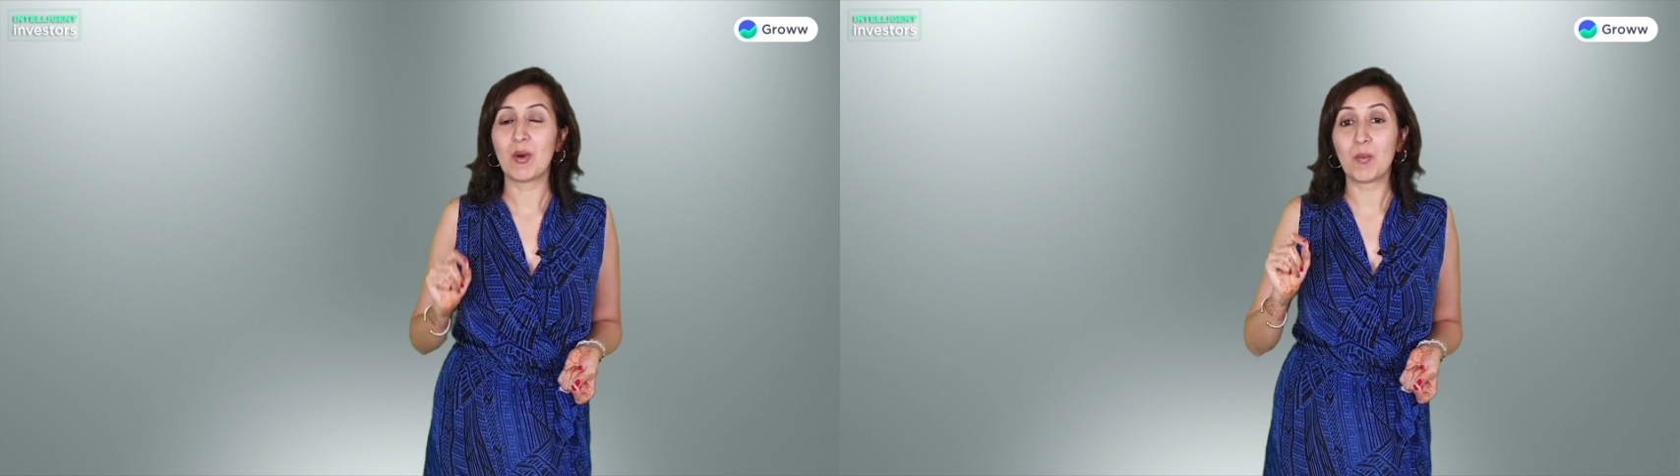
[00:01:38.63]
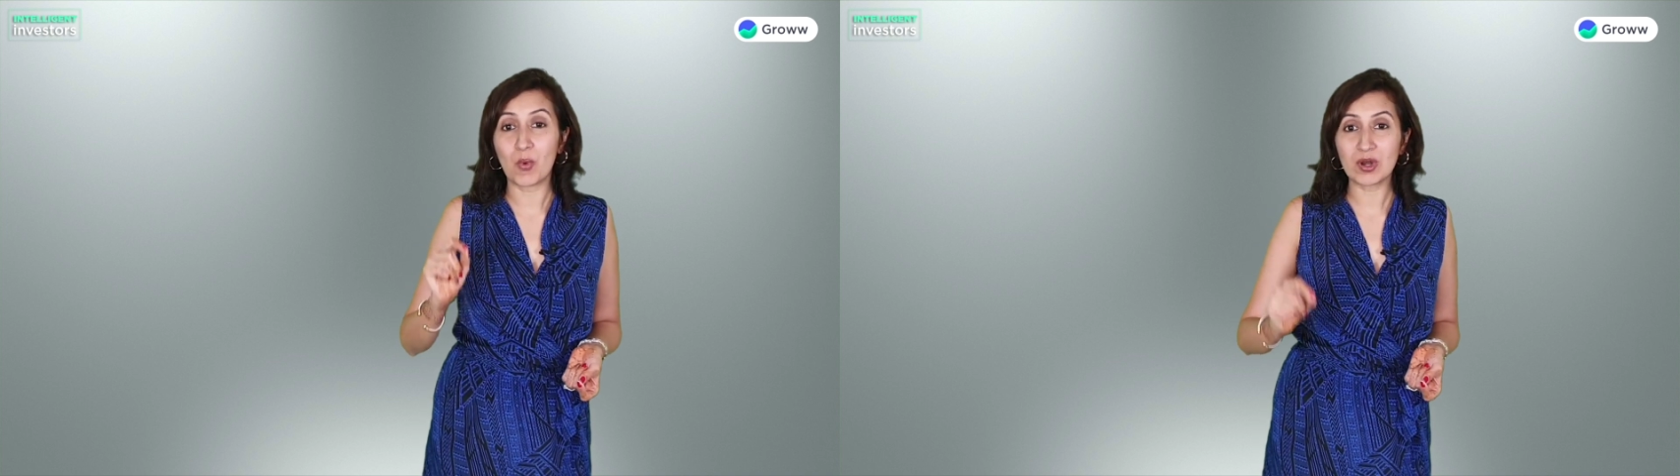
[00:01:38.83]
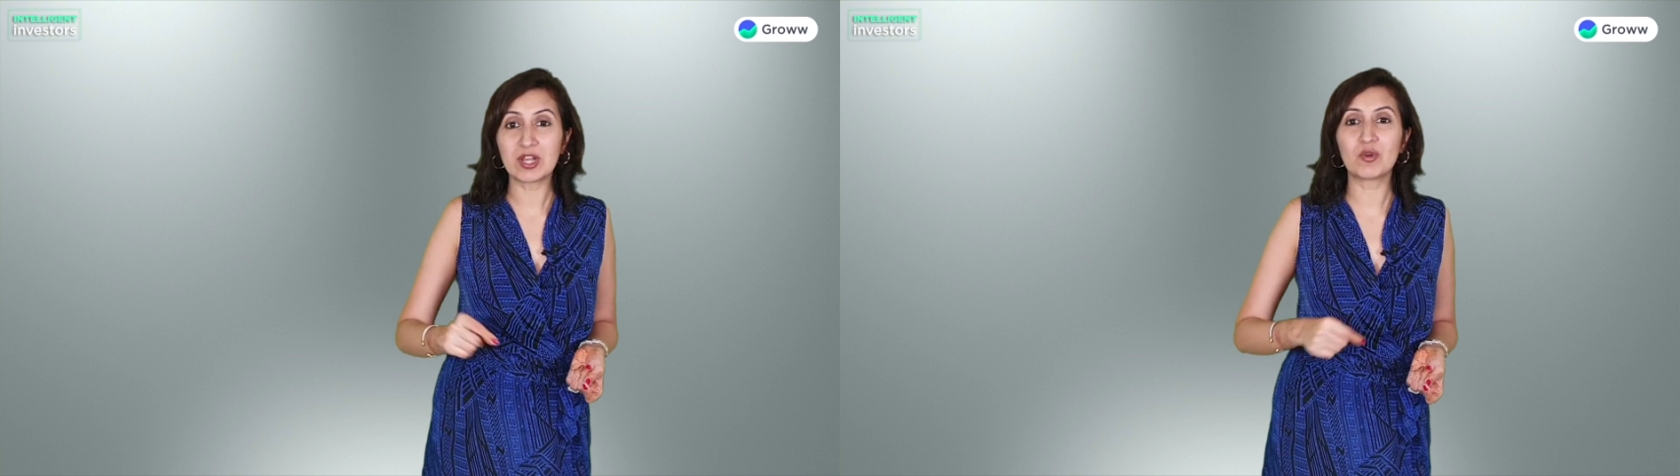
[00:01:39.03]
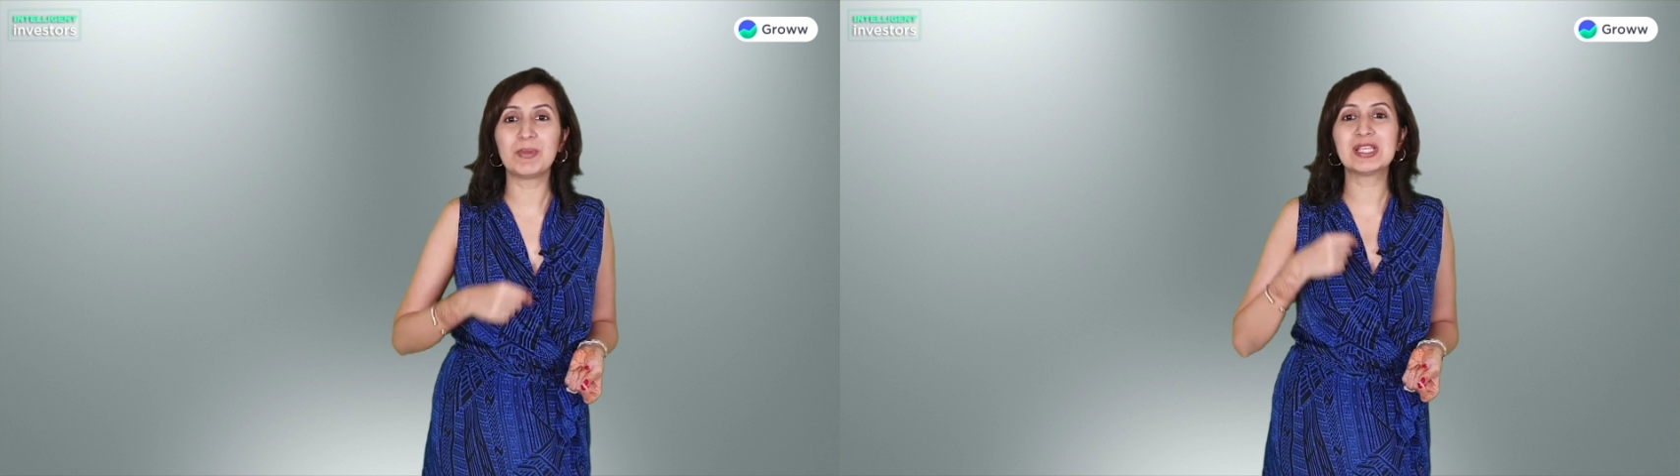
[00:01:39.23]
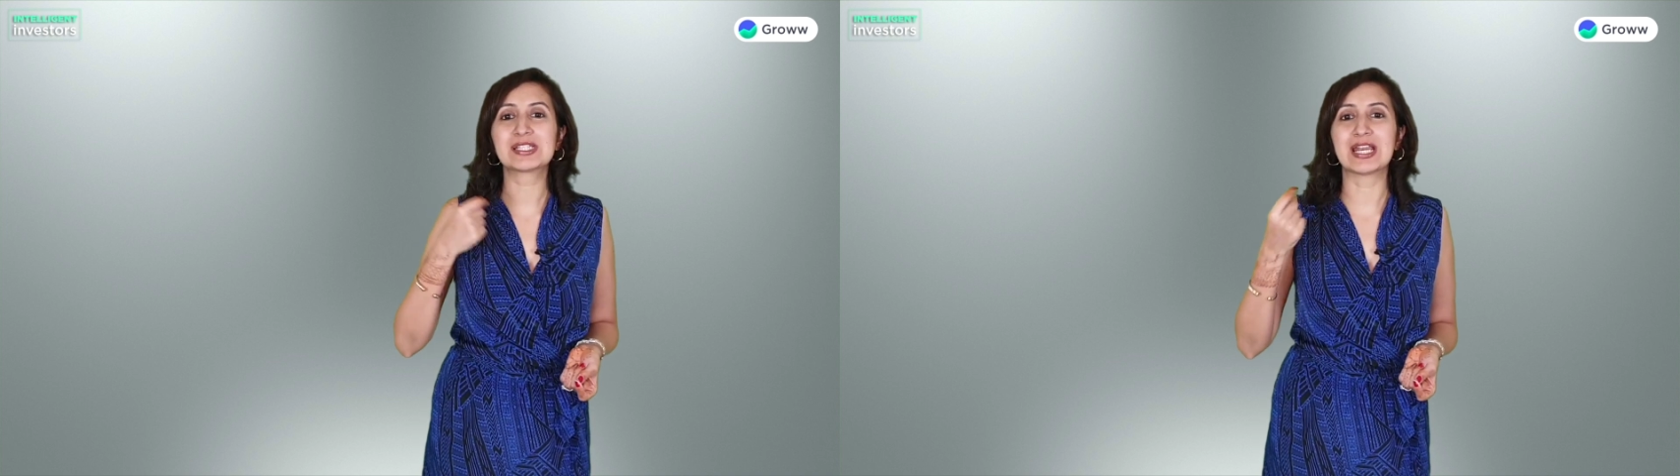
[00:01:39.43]
more than
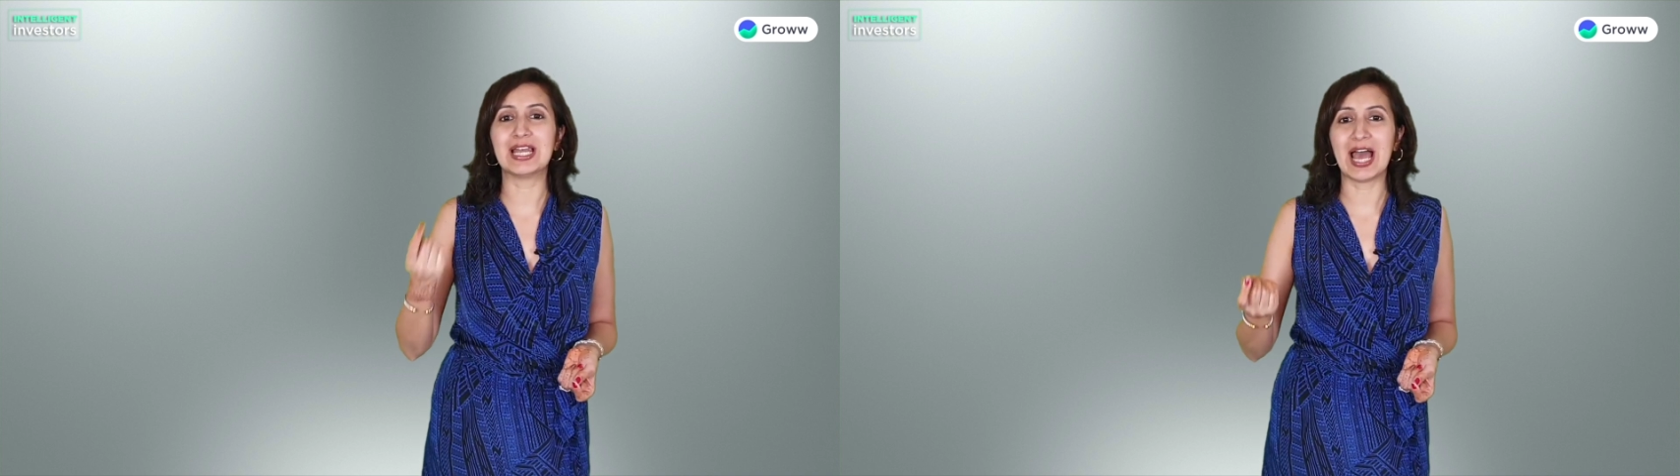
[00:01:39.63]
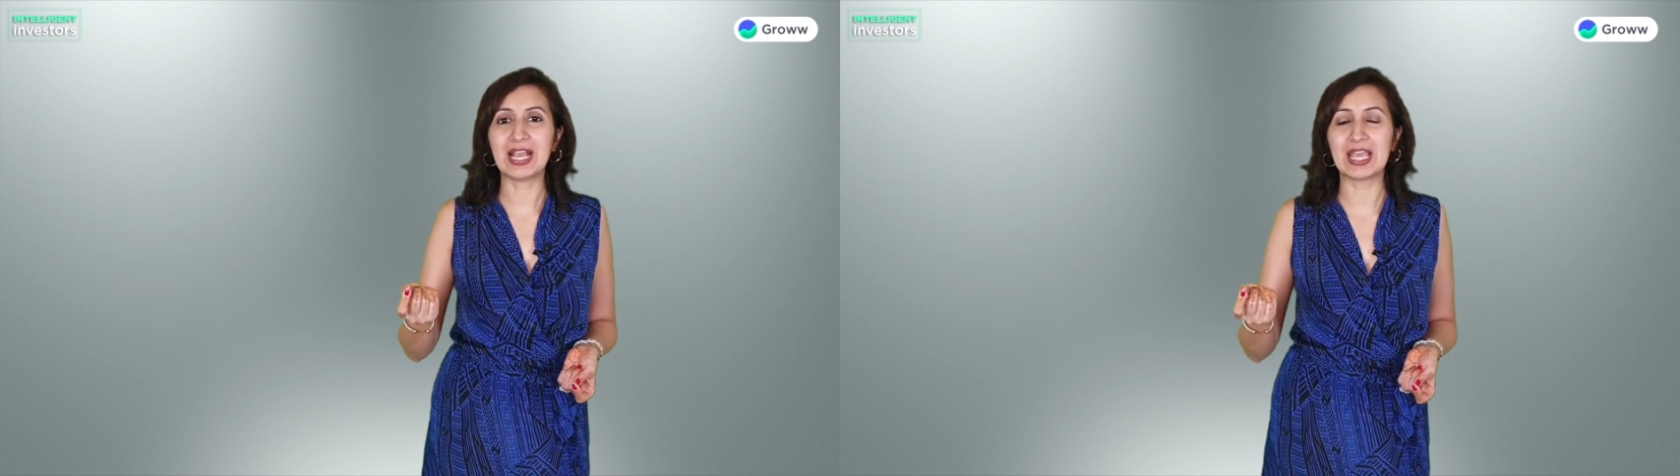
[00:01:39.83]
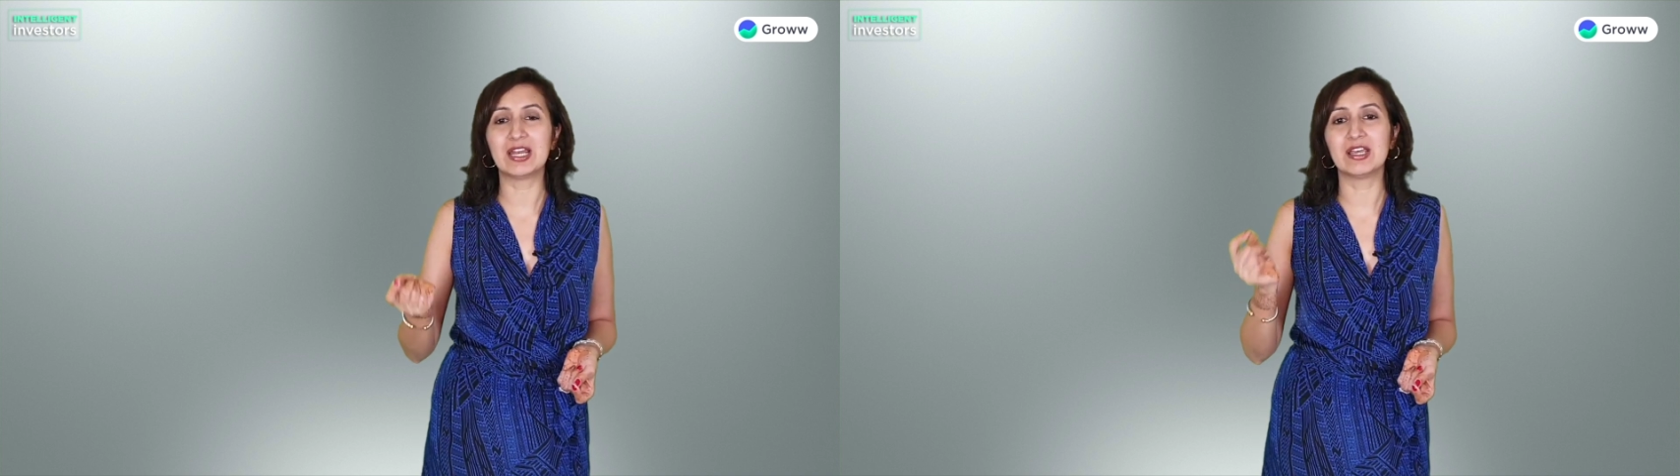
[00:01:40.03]
Rs 10 lakh in